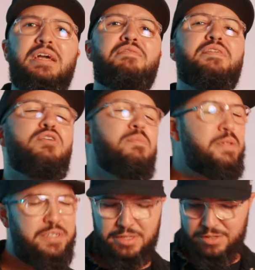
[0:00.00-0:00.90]
I've
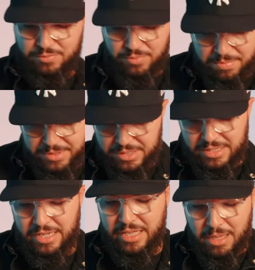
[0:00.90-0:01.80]
accomplished is rubbish.
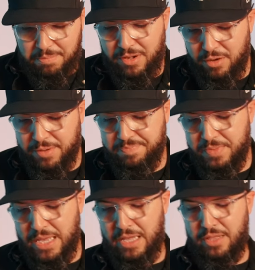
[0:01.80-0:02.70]
And then he keeps going.
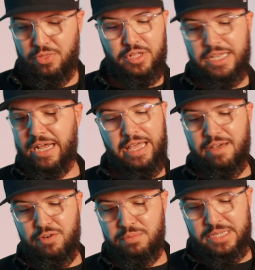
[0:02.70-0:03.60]
Not that I
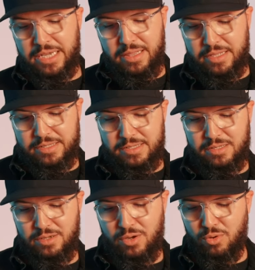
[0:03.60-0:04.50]
have obtained this
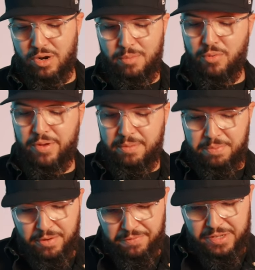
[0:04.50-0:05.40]
or I'm already
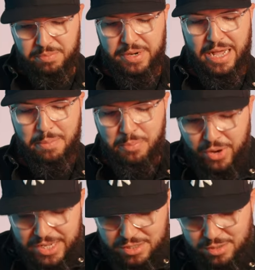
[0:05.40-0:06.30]
perfect, but I
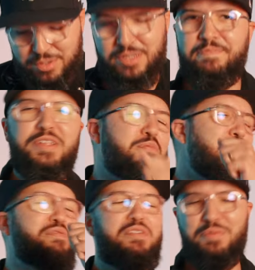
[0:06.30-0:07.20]
press on. This is
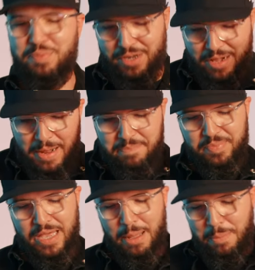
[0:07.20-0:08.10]
my favorite part. I